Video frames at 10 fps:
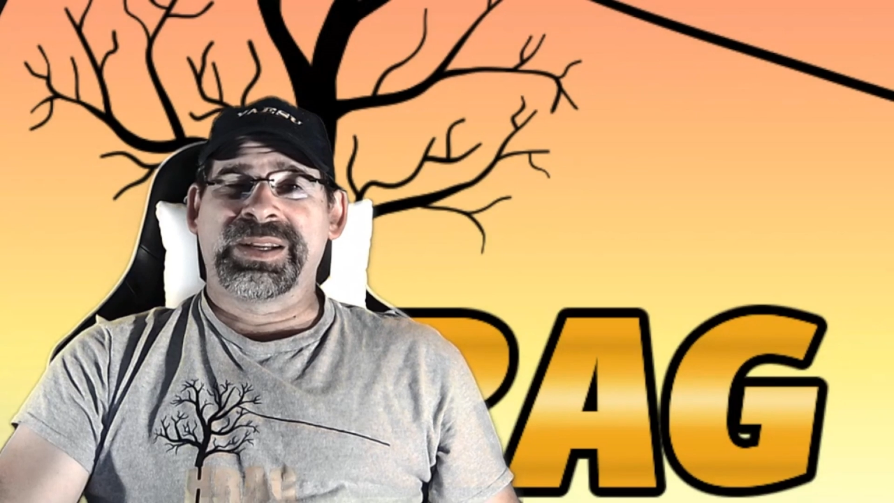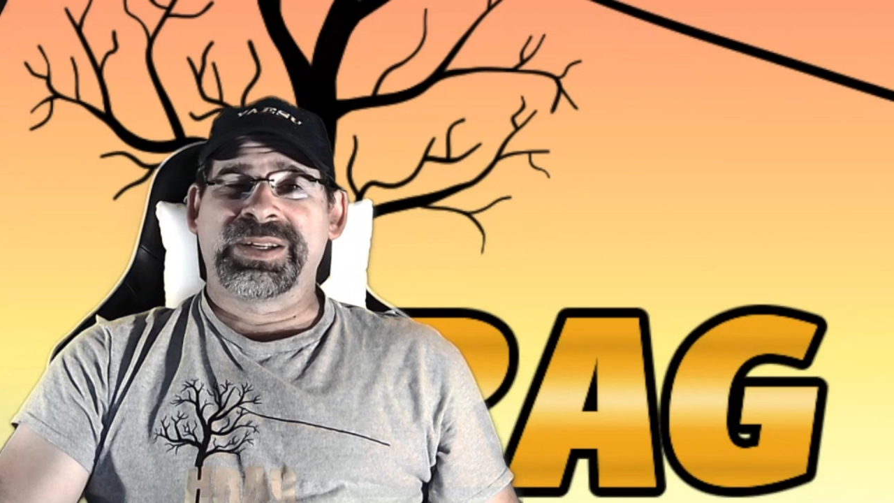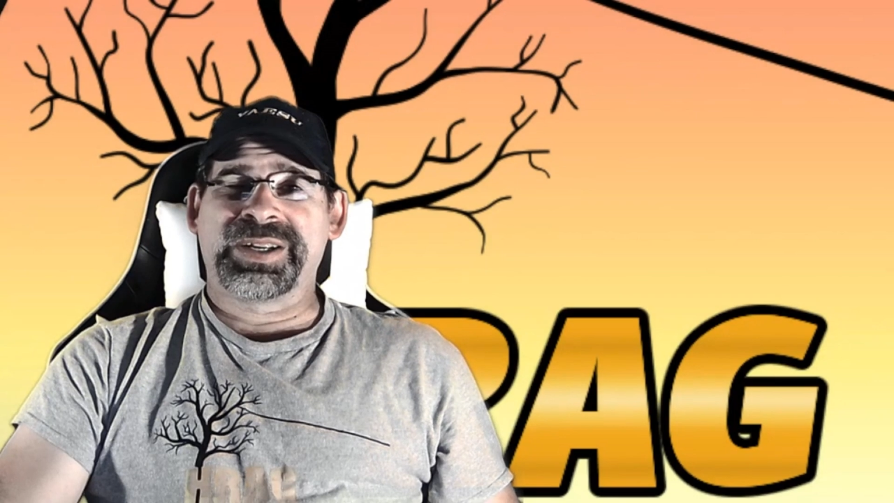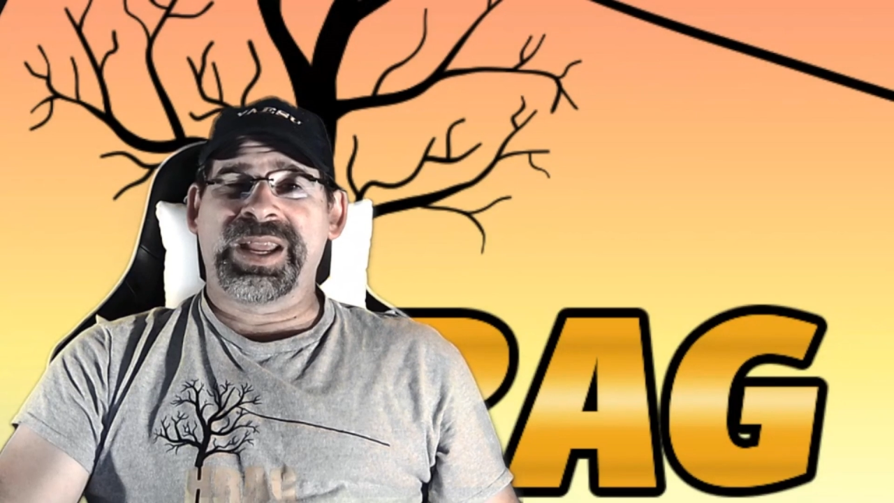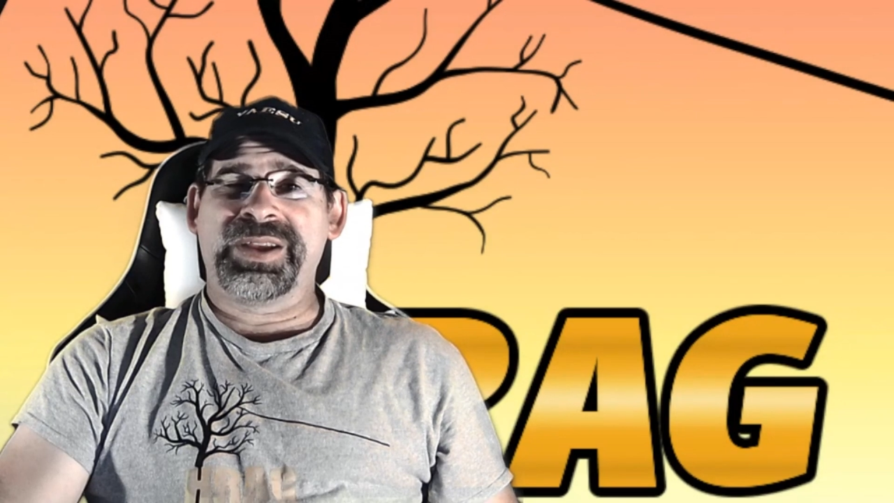
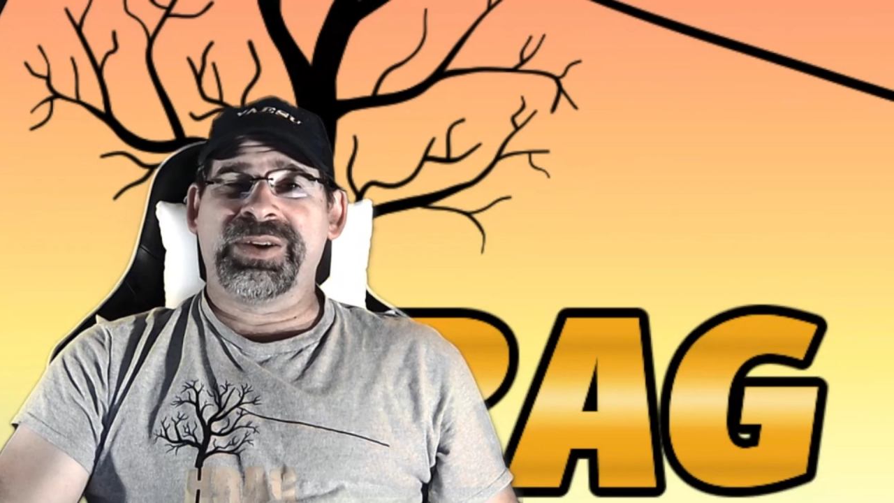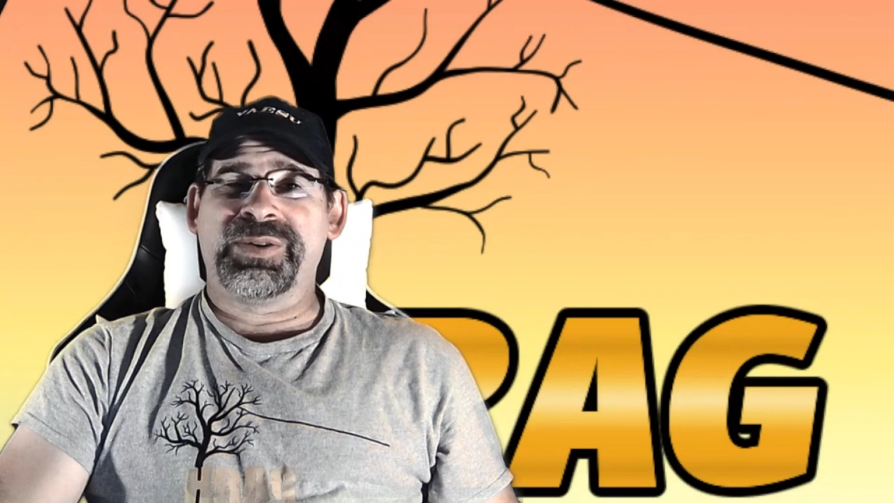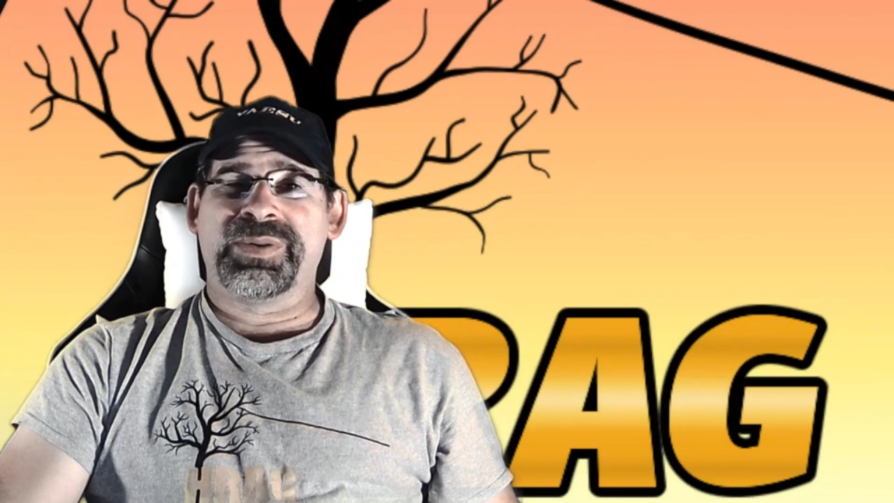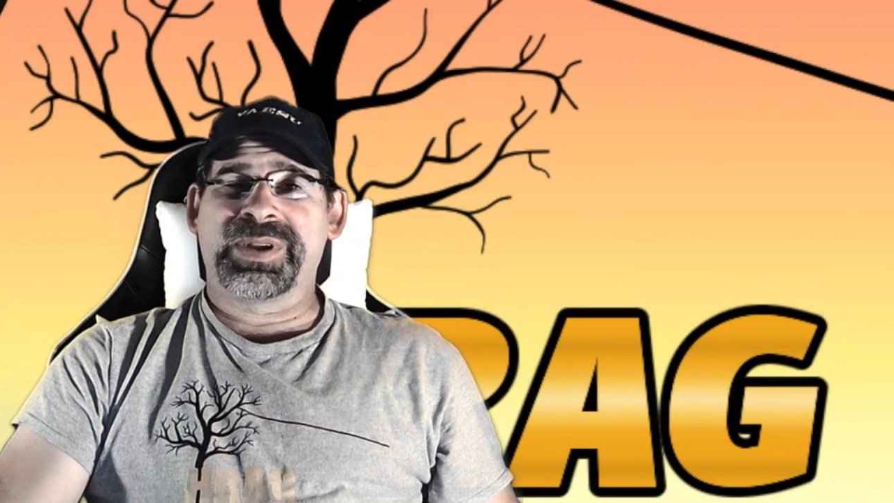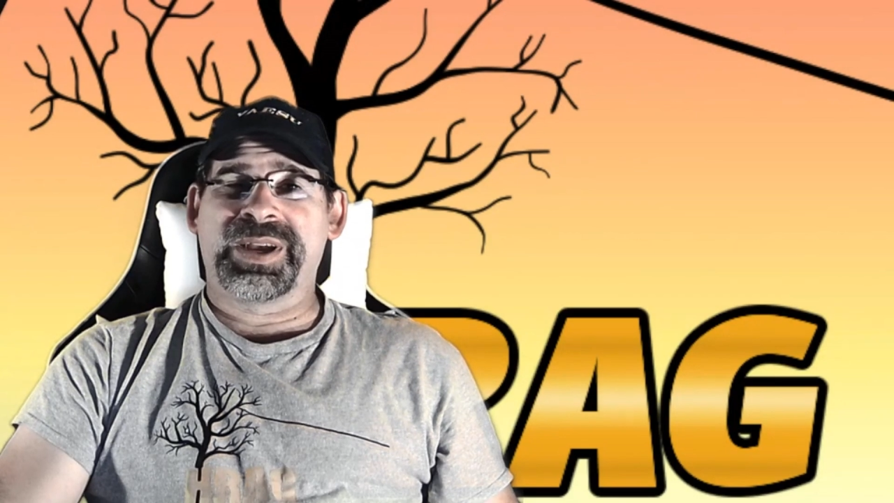
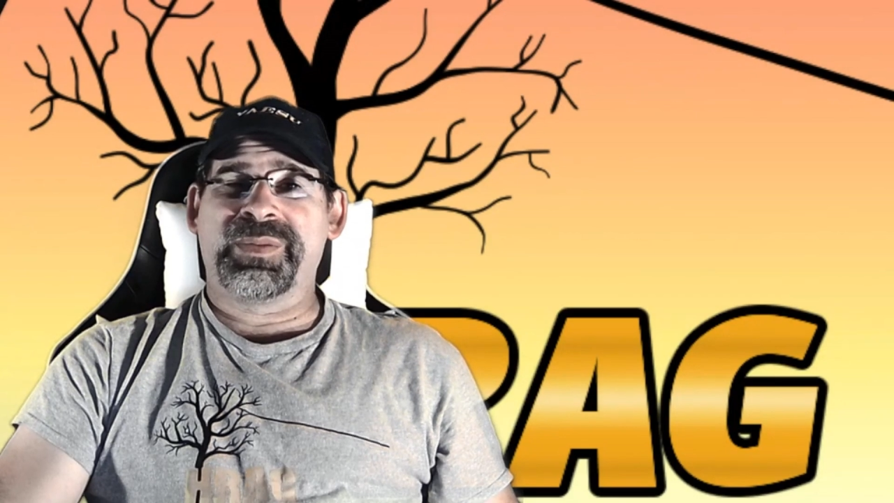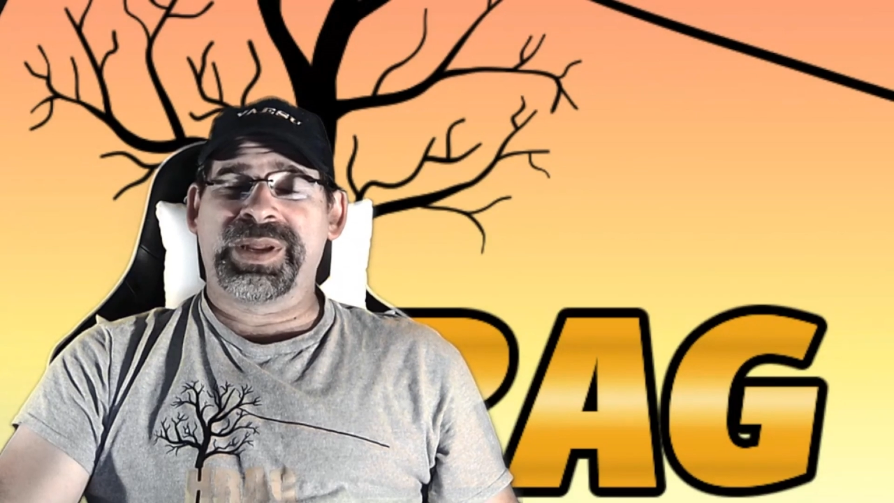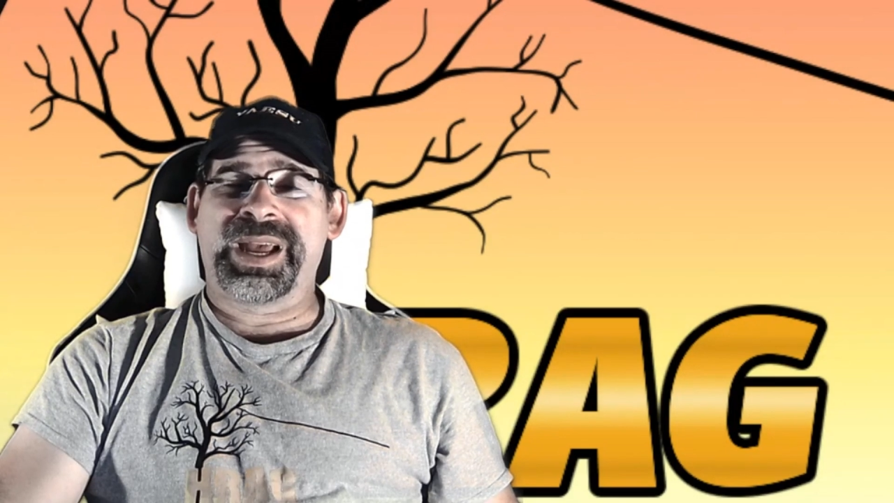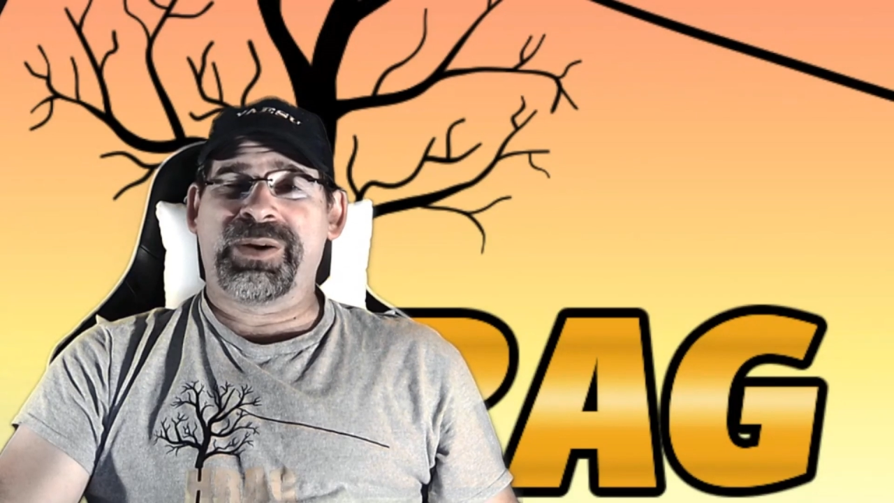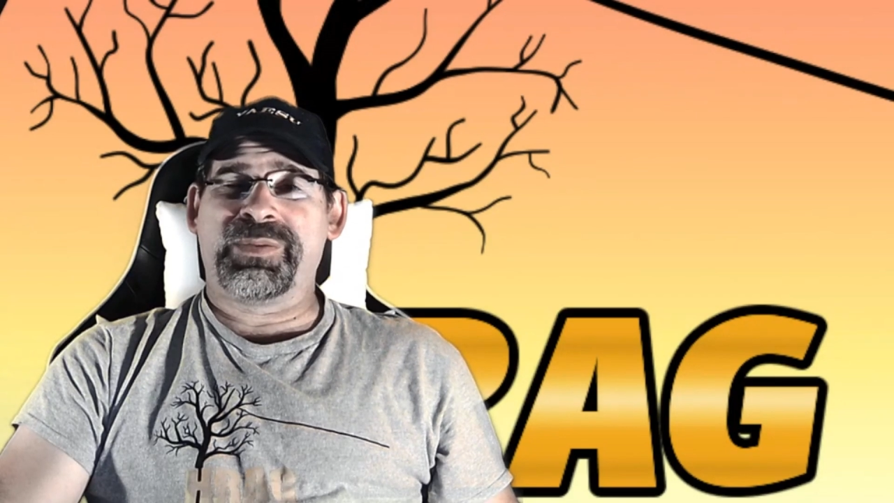Shegu coming out